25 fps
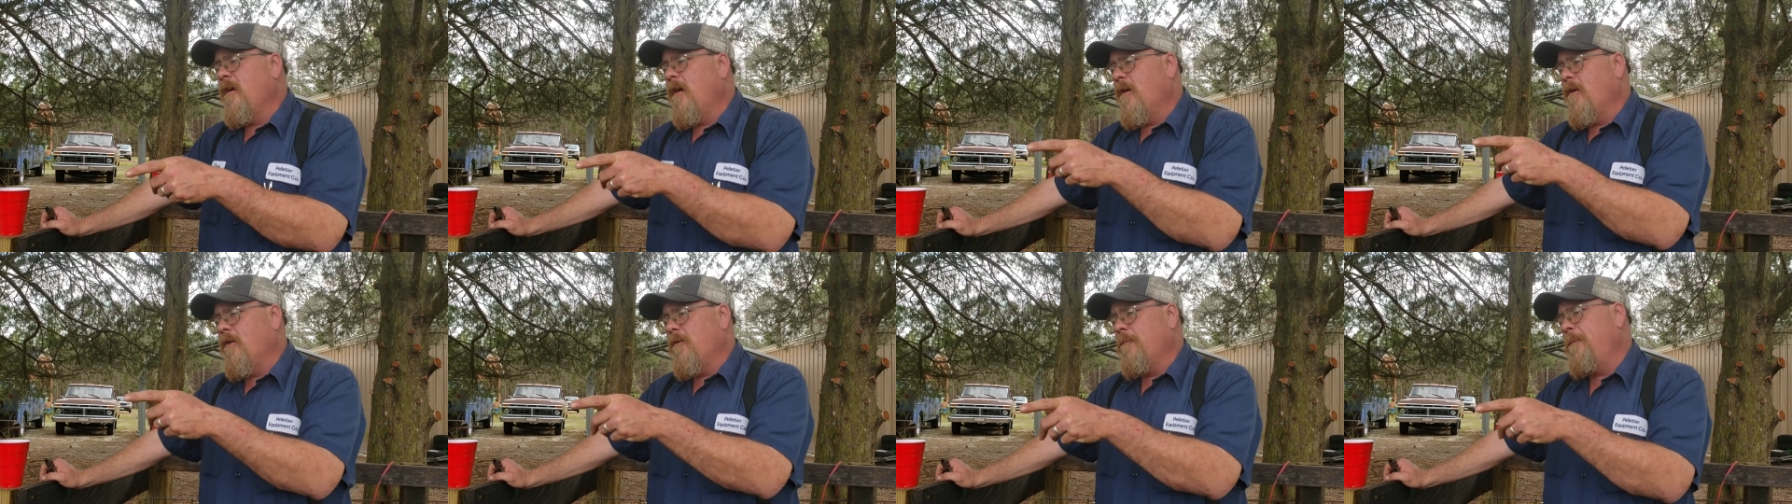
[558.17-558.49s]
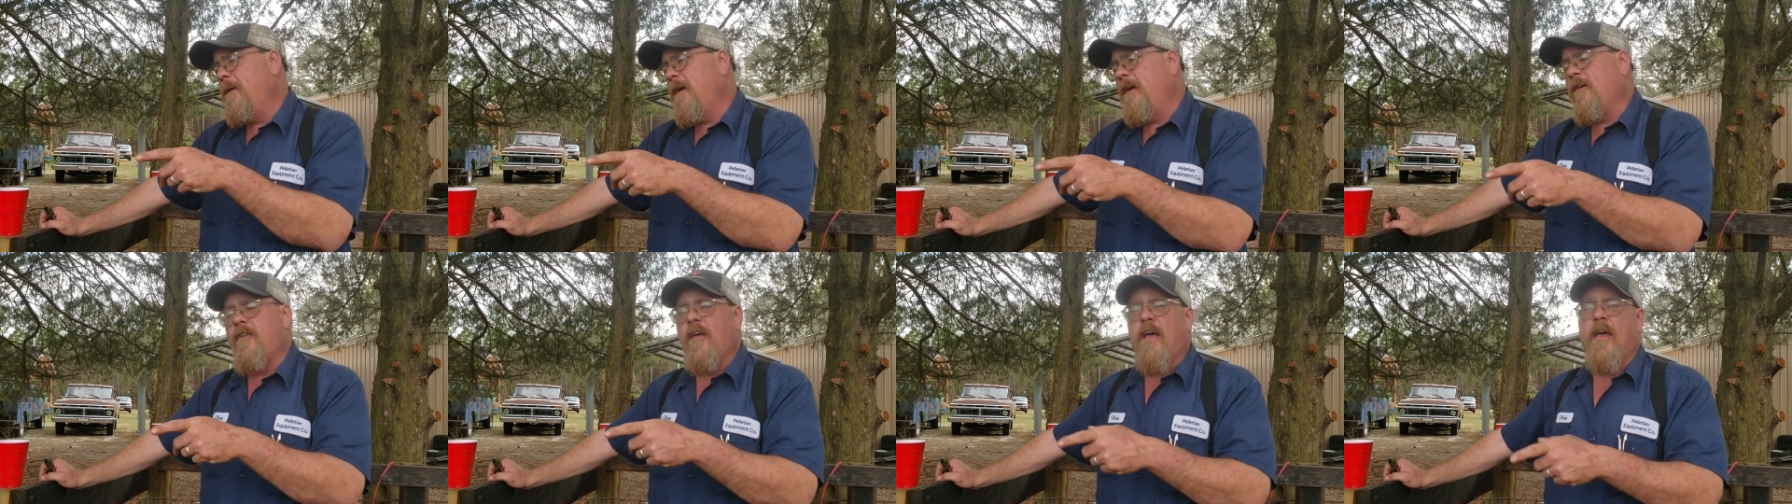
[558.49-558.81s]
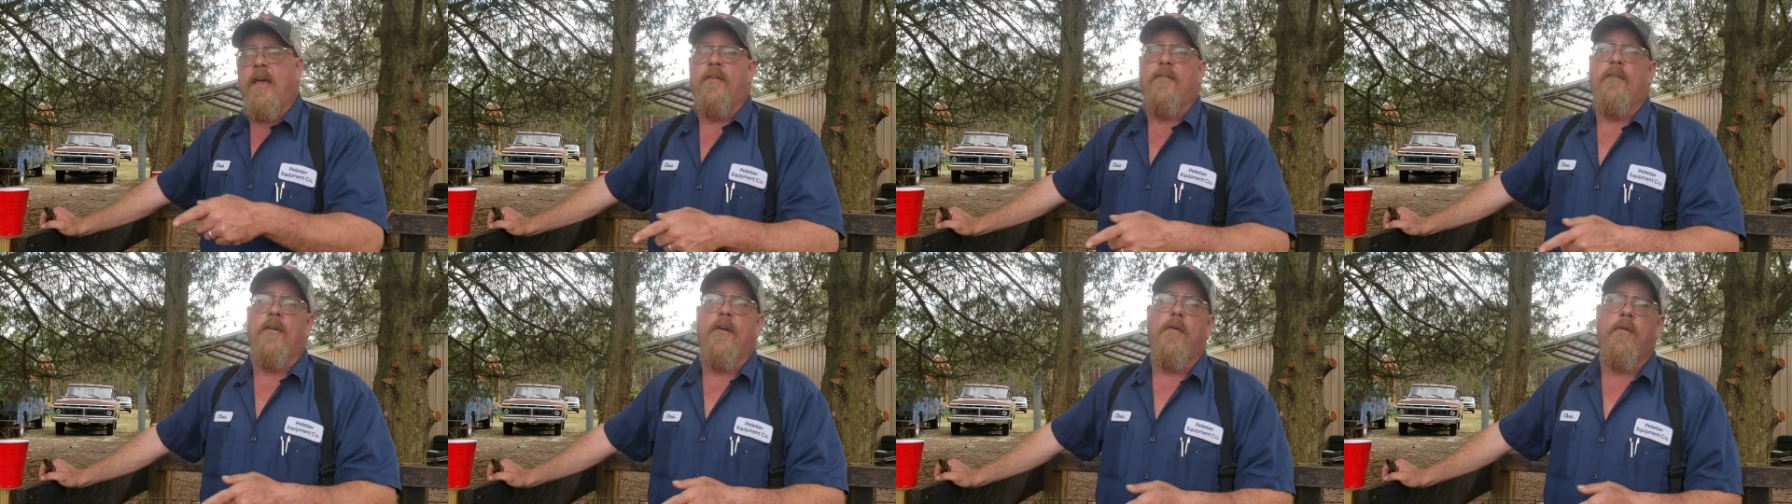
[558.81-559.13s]
are as big as
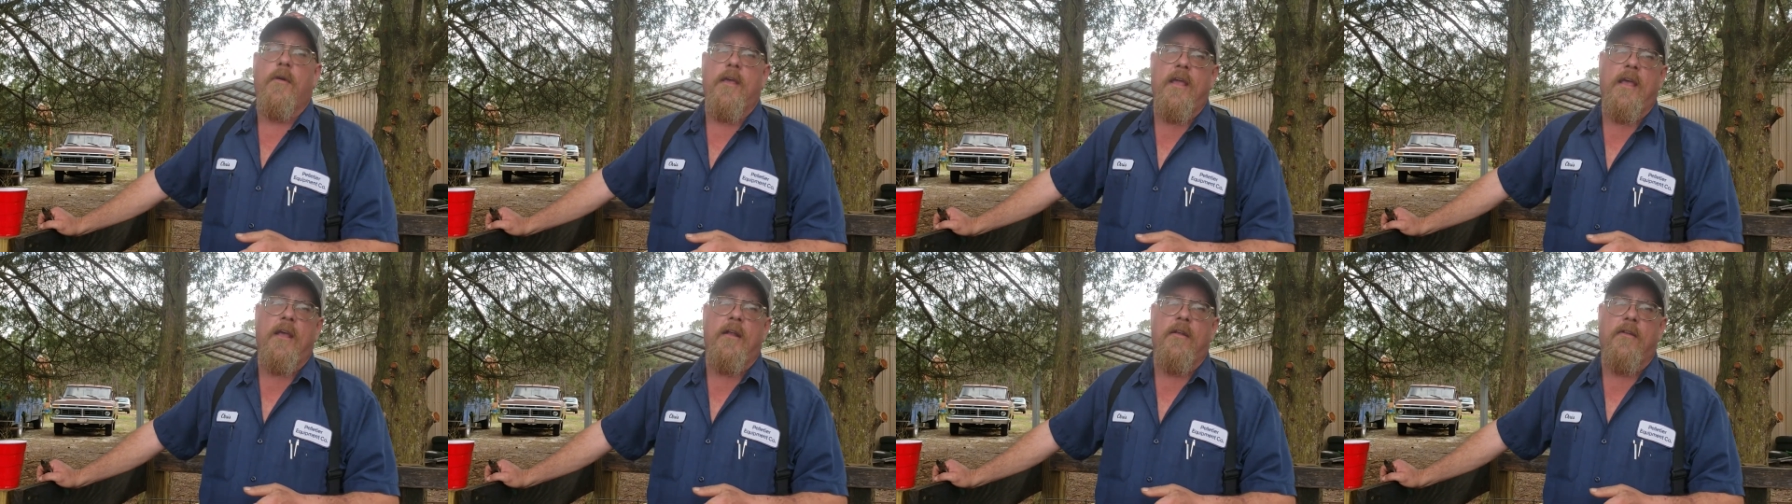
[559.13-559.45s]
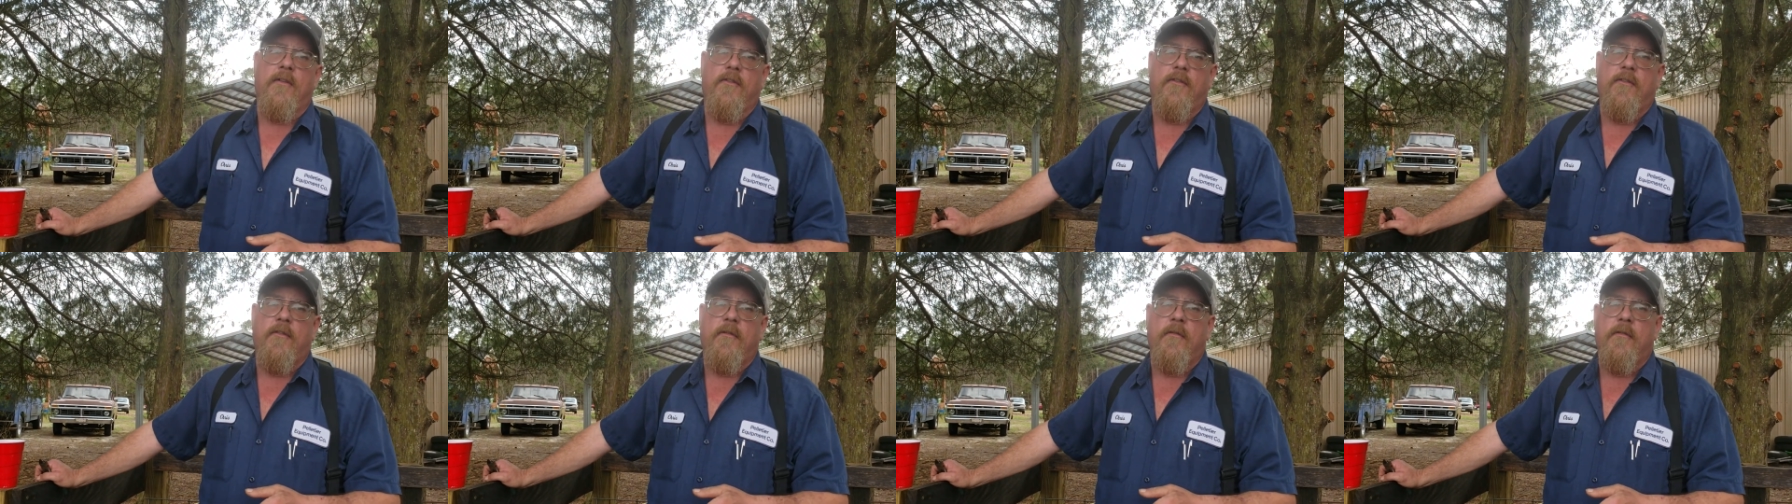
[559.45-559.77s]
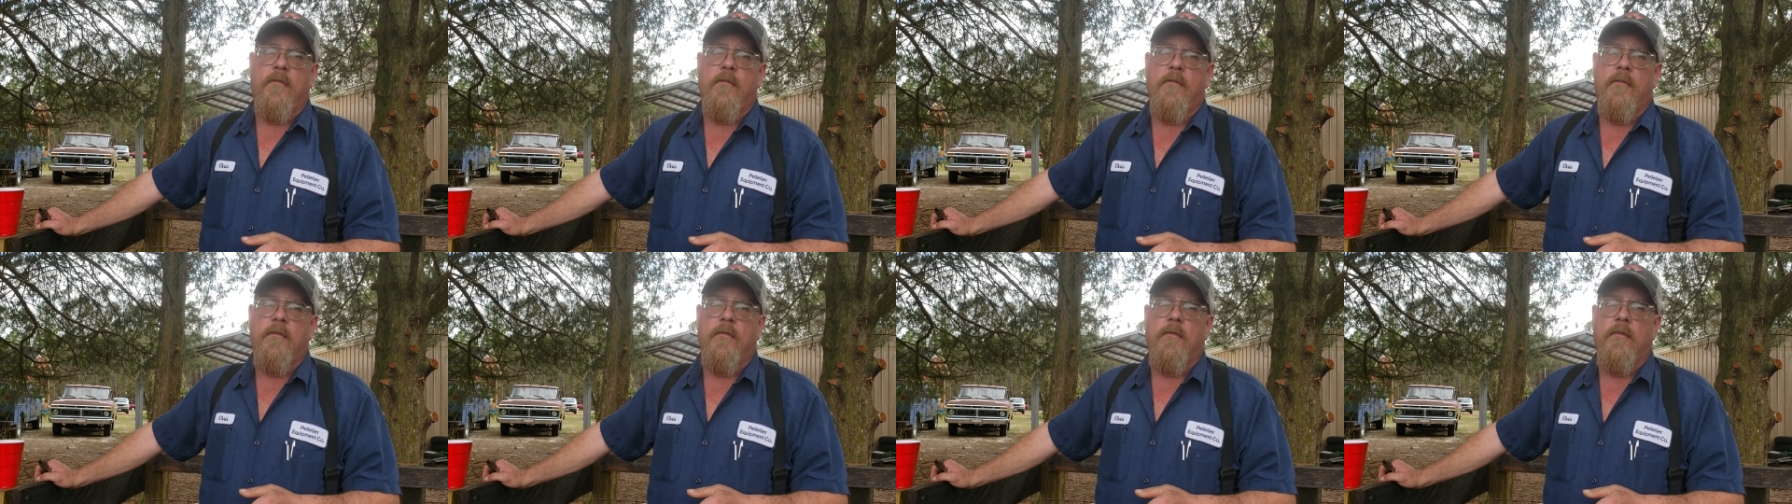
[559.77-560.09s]
half-grown kittens.
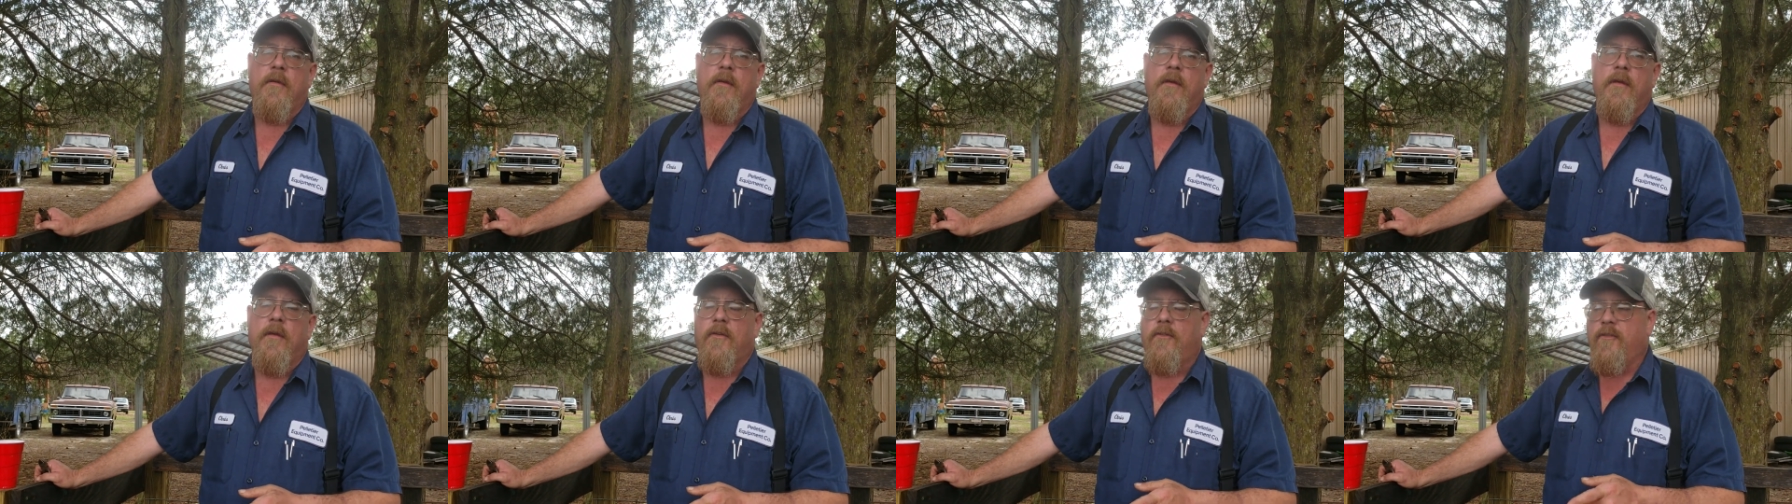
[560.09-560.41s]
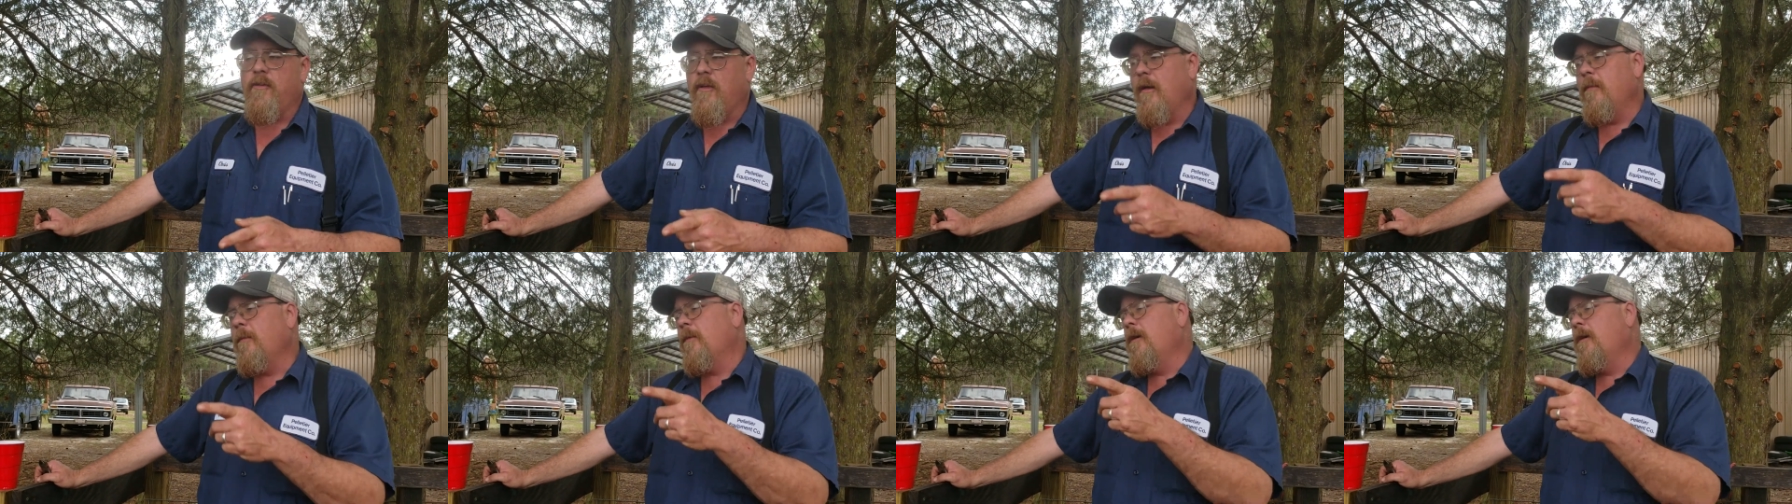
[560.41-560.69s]
Some of